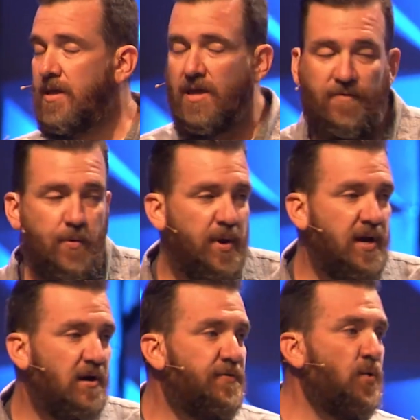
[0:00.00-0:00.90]
If you were
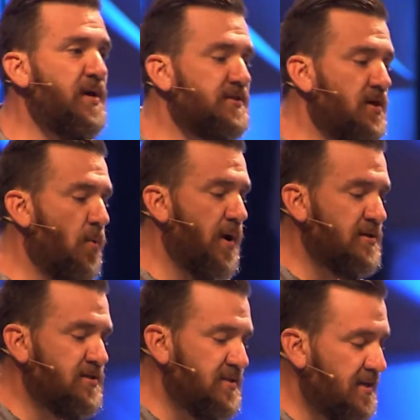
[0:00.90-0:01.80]
here a few weeks ago when I
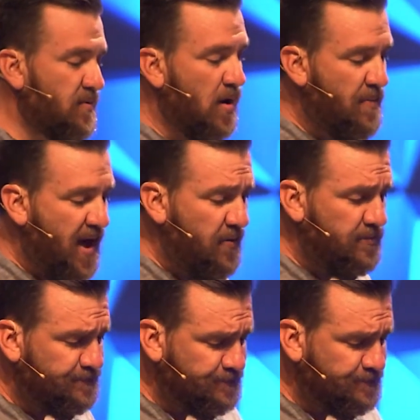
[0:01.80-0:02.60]
said something about